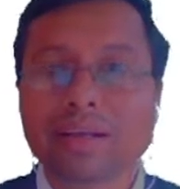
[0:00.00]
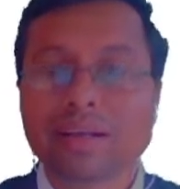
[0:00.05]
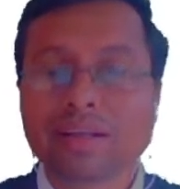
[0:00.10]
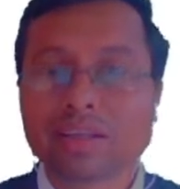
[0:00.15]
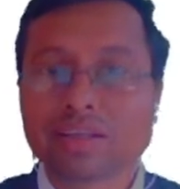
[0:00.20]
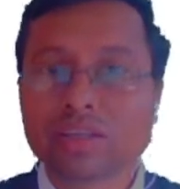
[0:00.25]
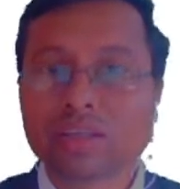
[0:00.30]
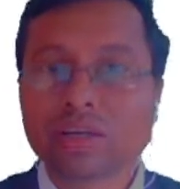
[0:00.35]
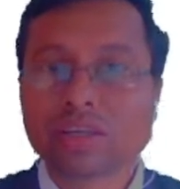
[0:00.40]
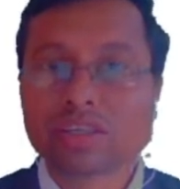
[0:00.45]

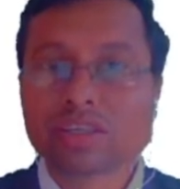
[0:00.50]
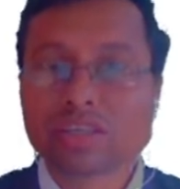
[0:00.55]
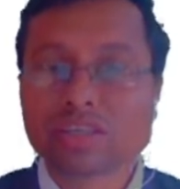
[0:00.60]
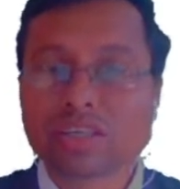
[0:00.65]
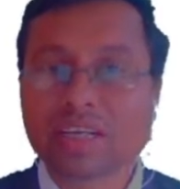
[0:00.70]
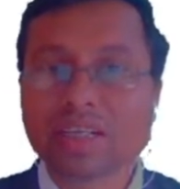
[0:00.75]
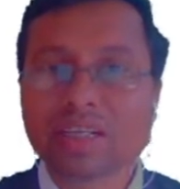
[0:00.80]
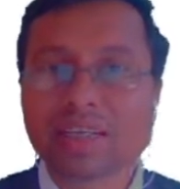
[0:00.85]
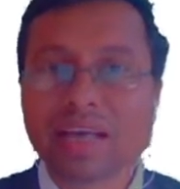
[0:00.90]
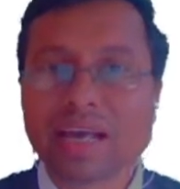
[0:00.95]
your
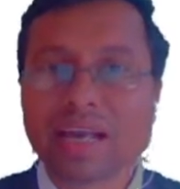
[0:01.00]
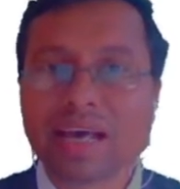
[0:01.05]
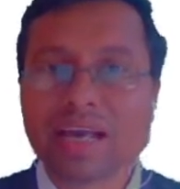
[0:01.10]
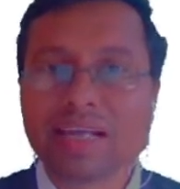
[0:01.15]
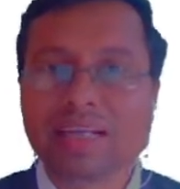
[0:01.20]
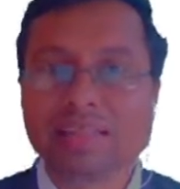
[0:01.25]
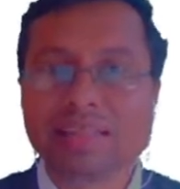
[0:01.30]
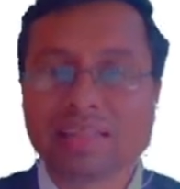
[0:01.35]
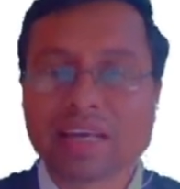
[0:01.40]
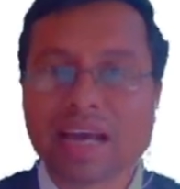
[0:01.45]
strength
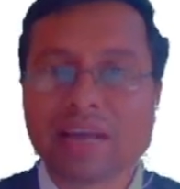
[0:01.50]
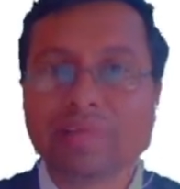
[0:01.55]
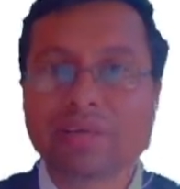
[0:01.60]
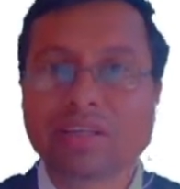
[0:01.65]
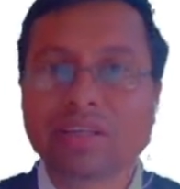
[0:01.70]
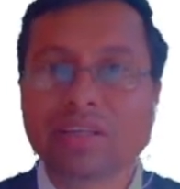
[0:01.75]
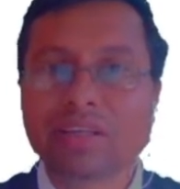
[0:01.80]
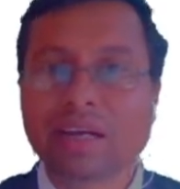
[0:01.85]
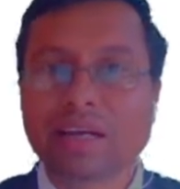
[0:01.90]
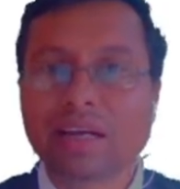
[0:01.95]
analysis,
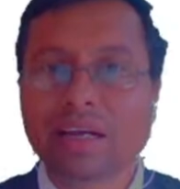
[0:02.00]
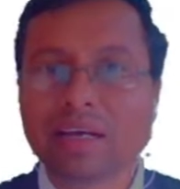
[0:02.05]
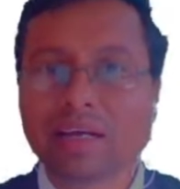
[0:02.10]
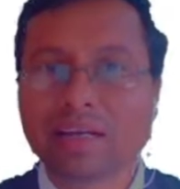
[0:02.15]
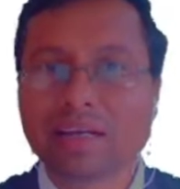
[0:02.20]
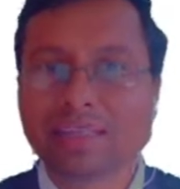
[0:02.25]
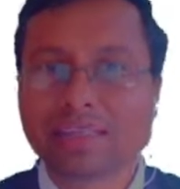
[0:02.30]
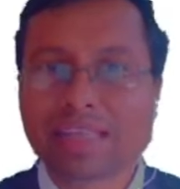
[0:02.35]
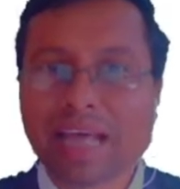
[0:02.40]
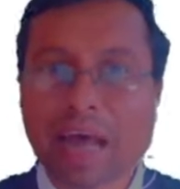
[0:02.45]

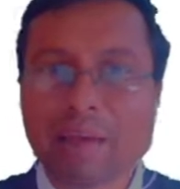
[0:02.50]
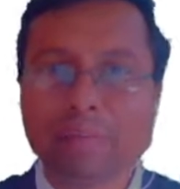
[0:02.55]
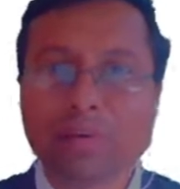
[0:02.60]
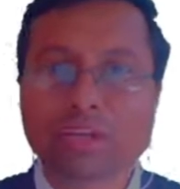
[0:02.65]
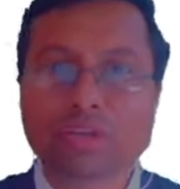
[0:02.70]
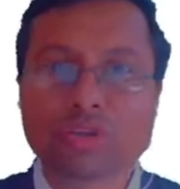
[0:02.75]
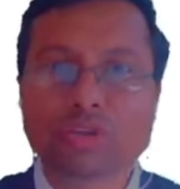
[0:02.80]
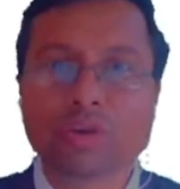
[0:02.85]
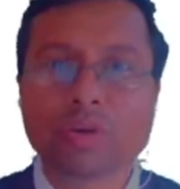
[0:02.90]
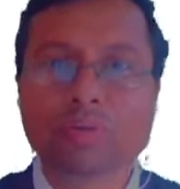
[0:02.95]

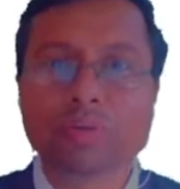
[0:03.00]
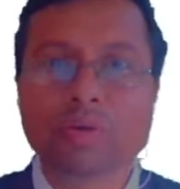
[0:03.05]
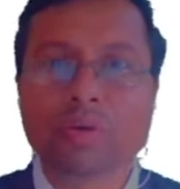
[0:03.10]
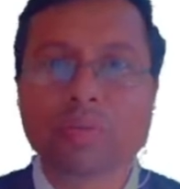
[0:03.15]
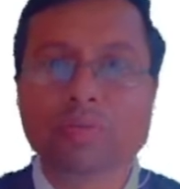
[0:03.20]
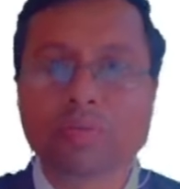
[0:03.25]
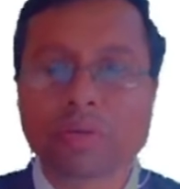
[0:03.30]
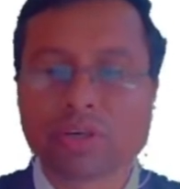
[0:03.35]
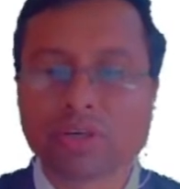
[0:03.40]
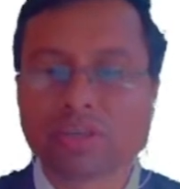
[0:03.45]
examination of your
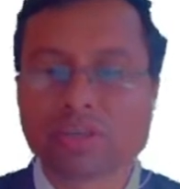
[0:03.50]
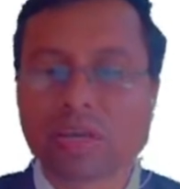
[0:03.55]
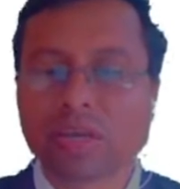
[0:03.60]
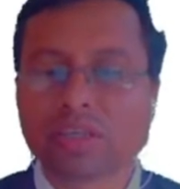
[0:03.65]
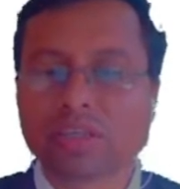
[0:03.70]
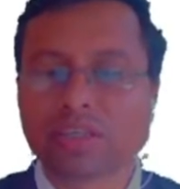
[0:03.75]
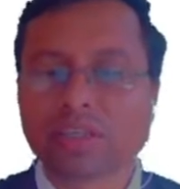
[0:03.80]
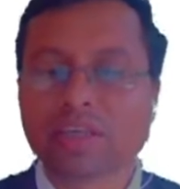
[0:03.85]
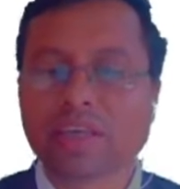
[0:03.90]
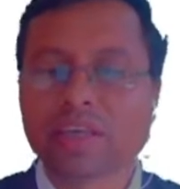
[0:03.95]

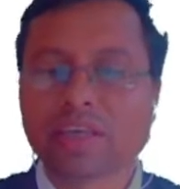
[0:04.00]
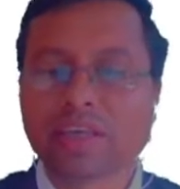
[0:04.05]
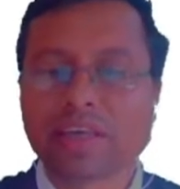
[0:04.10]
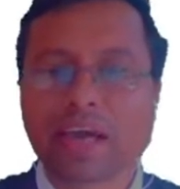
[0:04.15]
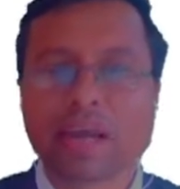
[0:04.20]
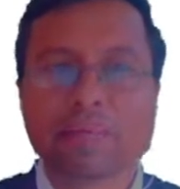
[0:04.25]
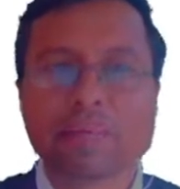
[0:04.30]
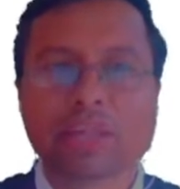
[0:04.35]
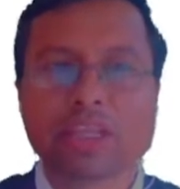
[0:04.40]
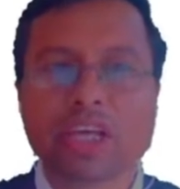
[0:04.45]
personality
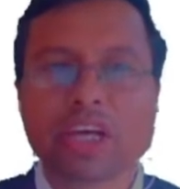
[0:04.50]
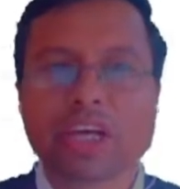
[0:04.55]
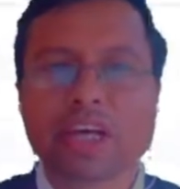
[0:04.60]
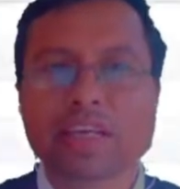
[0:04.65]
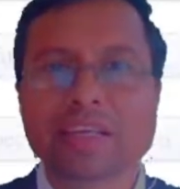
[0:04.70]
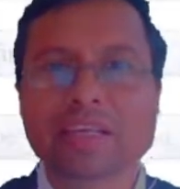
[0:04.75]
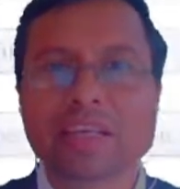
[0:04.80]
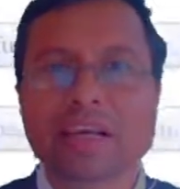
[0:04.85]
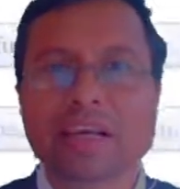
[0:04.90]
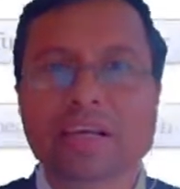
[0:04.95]
can be there
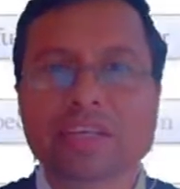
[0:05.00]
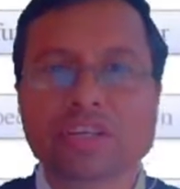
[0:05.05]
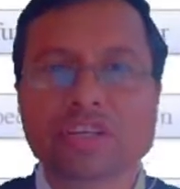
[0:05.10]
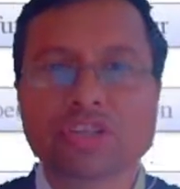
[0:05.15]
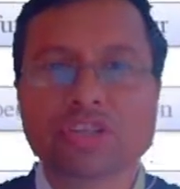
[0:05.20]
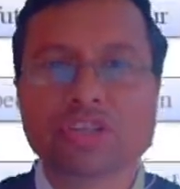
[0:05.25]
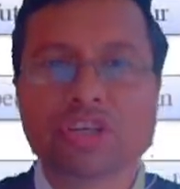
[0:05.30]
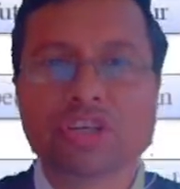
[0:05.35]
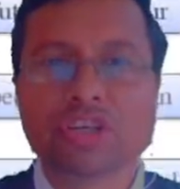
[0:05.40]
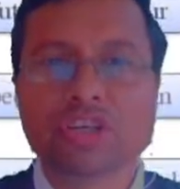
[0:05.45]
in
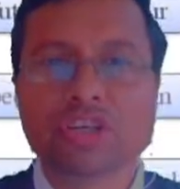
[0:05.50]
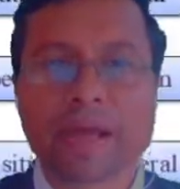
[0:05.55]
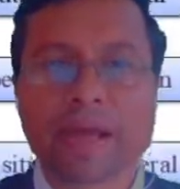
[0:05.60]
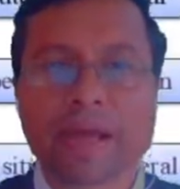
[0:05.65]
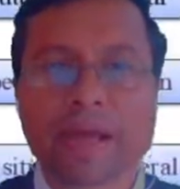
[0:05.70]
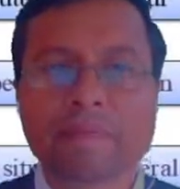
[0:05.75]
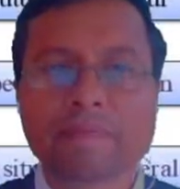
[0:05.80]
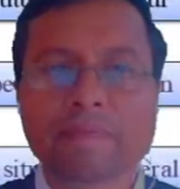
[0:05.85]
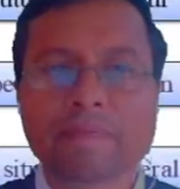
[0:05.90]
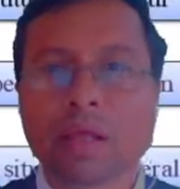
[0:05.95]
TJI.
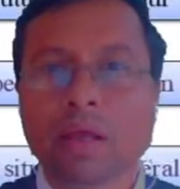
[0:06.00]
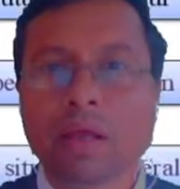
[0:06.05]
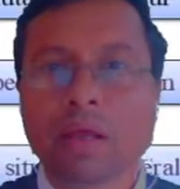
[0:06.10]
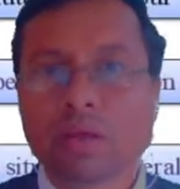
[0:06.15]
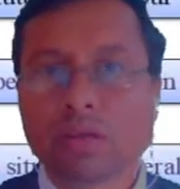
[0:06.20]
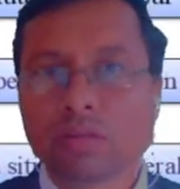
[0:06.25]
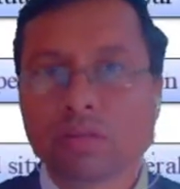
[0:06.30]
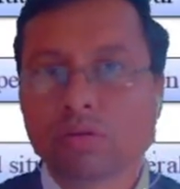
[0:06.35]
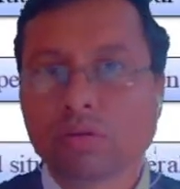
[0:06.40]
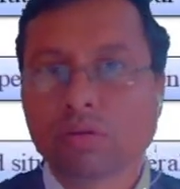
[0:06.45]

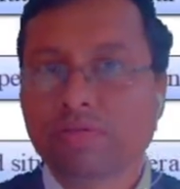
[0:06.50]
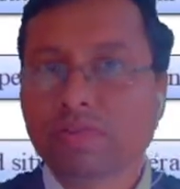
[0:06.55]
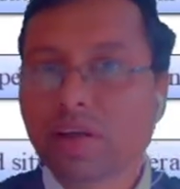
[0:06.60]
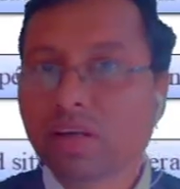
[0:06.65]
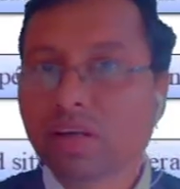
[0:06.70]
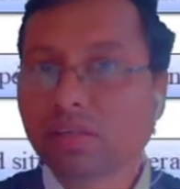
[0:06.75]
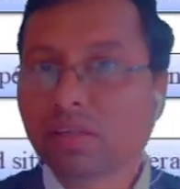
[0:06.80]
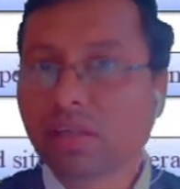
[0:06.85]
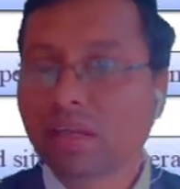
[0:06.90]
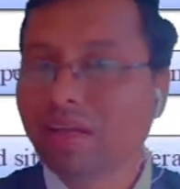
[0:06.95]
So
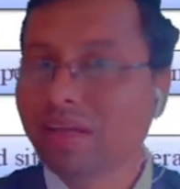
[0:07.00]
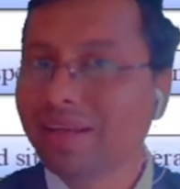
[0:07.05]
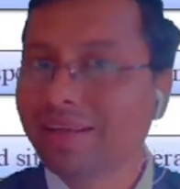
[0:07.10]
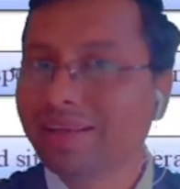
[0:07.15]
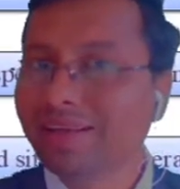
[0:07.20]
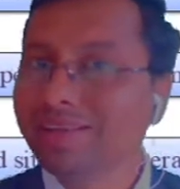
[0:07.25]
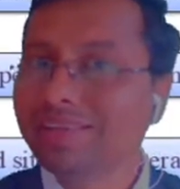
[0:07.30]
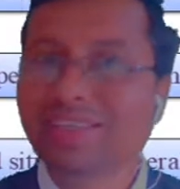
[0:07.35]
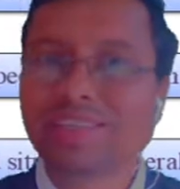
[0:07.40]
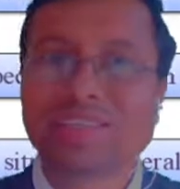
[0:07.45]
friends,
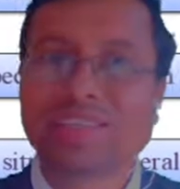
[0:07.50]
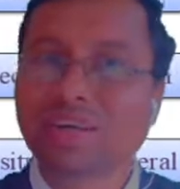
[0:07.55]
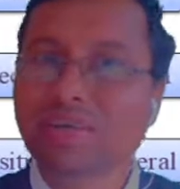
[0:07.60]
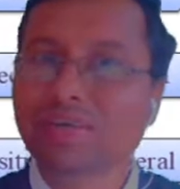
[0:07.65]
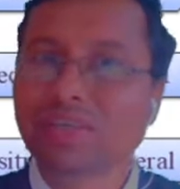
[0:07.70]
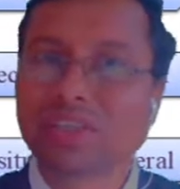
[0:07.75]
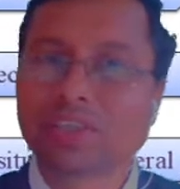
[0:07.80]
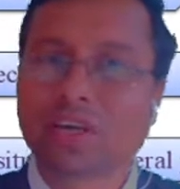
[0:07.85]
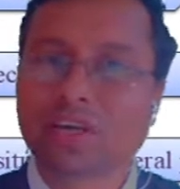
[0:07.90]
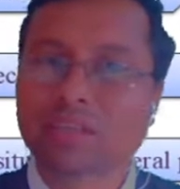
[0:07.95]
in detail we
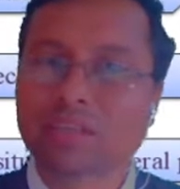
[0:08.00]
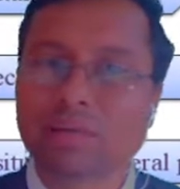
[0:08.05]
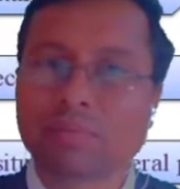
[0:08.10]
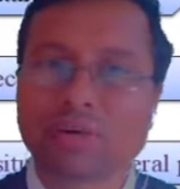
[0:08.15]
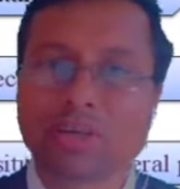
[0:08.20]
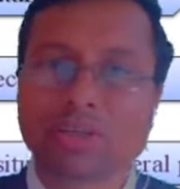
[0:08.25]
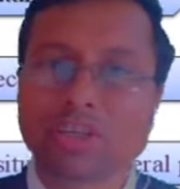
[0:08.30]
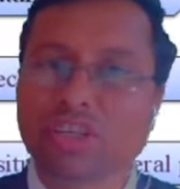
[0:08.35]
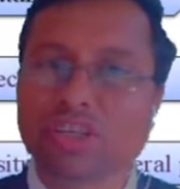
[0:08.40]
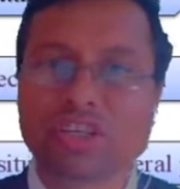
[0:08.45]
talked
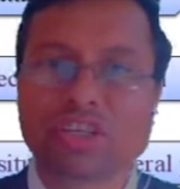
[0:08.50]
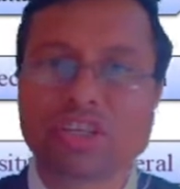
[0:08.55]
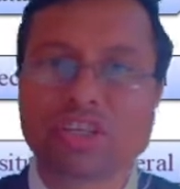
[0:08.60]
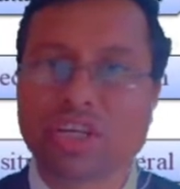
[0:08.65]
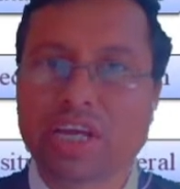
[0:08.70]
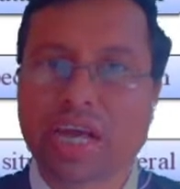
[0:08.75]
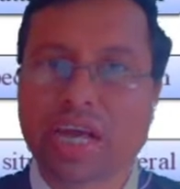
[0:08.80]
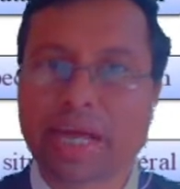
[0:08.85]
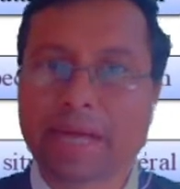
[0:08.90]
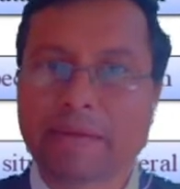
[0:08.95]
about the
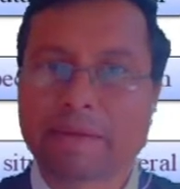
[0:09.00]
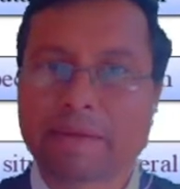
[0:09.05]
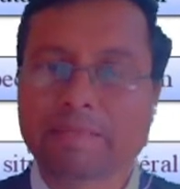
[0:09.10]
TJI,